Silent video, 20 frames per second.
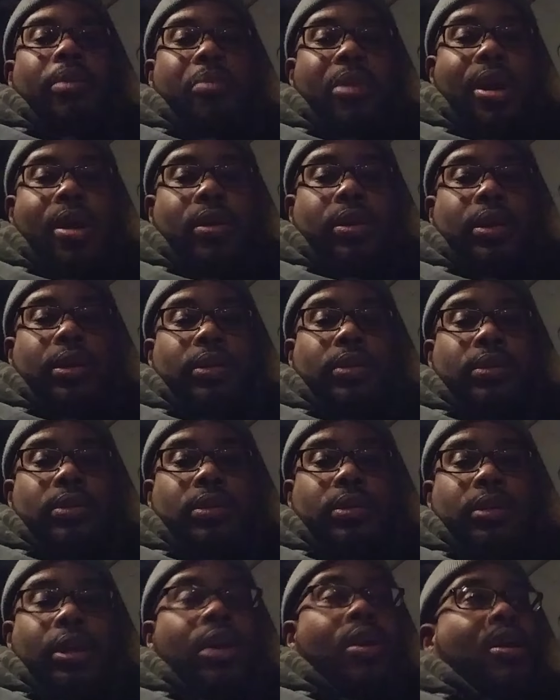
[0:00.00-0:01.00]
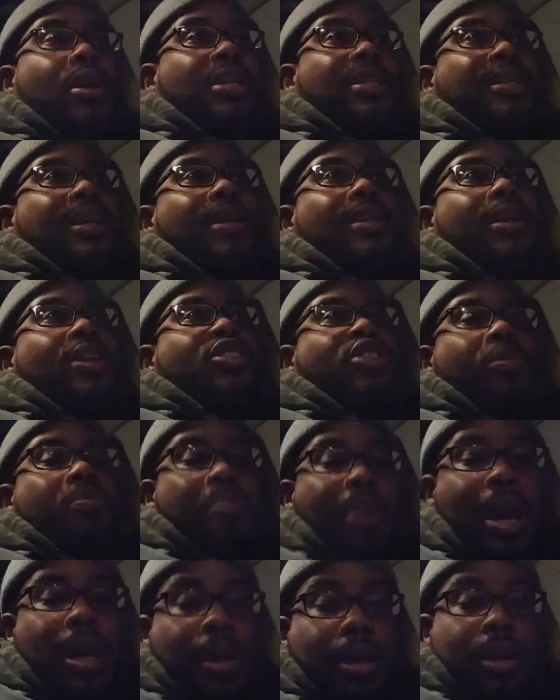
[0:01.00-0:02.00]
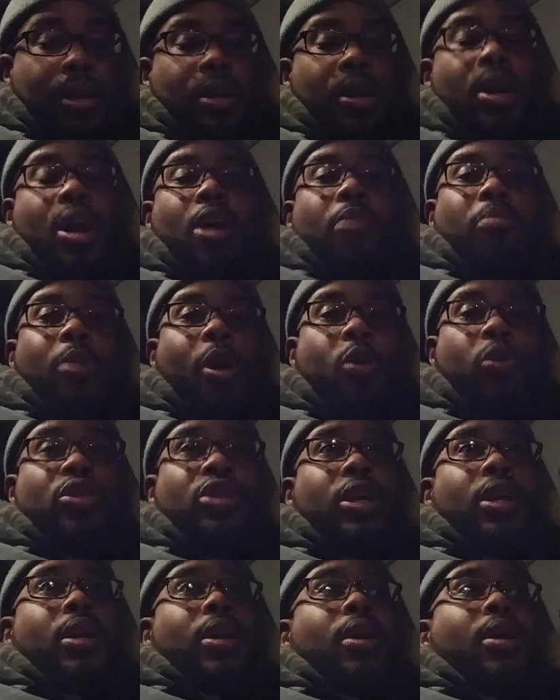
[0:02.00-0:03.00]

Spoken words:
American. They're going to say they're Jamaican. Most